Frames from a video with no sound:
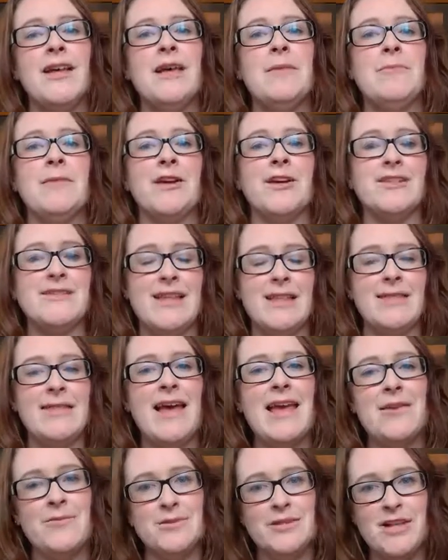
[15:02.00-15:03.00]
because then
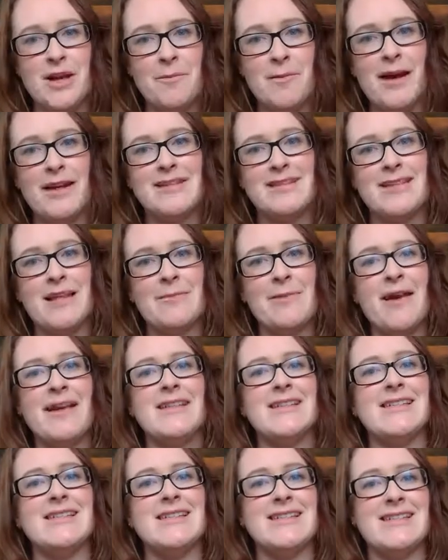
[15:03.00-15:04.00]
they would go back to that
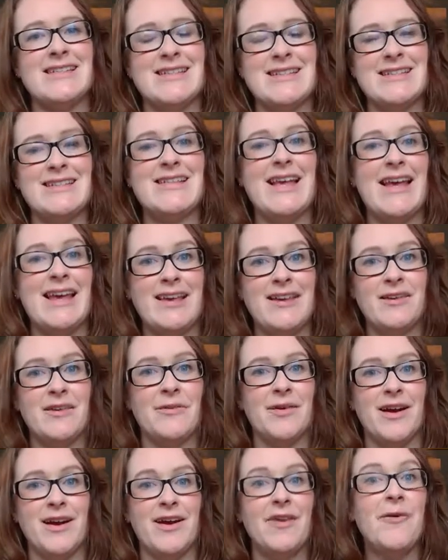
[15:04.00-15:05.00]
patient and say,
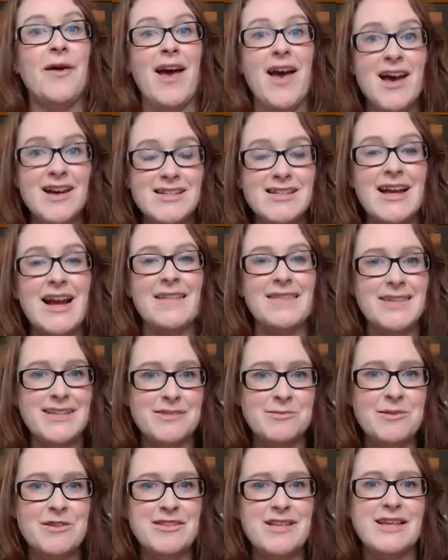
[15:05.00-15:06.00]
I heard you had
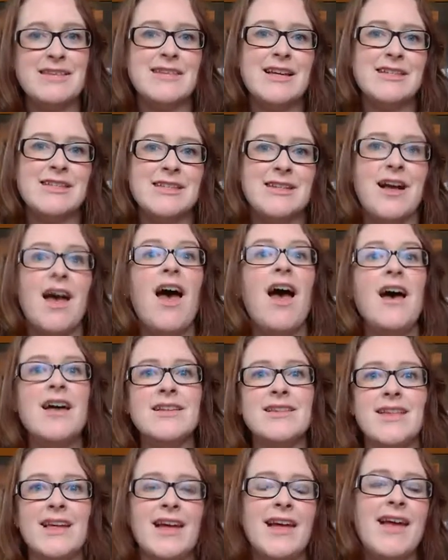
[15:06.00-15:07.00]
this music session. I
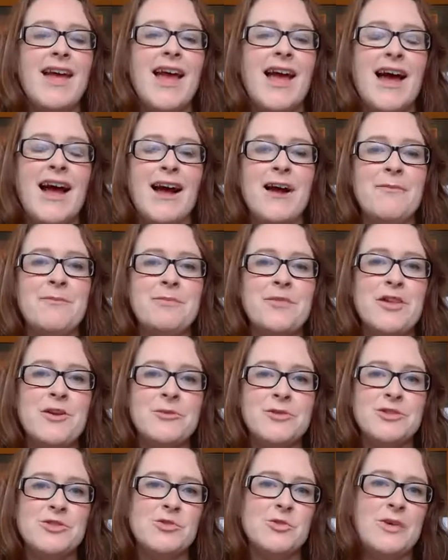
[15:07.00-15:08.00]
heard that you
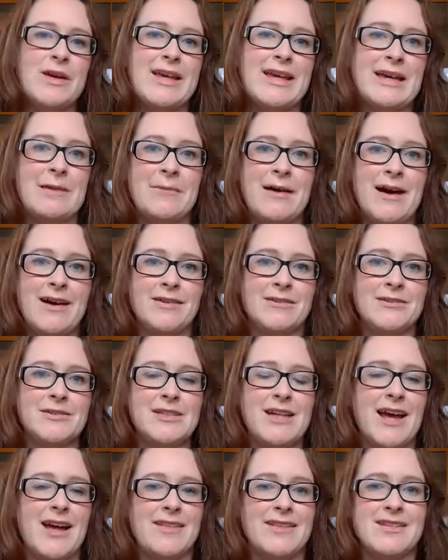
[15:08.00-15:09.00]
were talking about
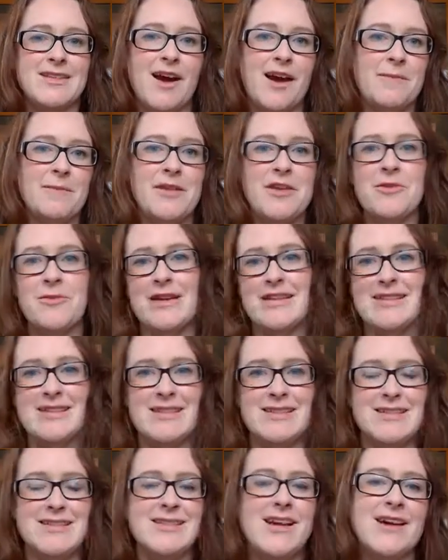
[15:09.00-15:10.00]
the time that you went to
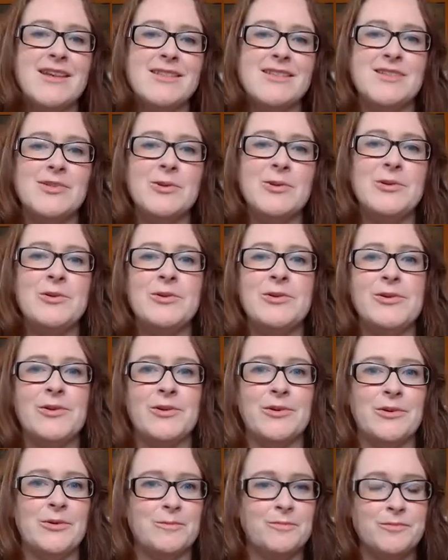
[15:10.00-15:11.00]
this dance hall,
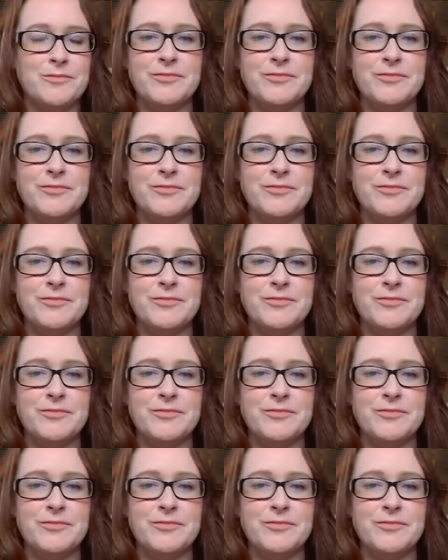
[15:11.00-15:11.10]
or,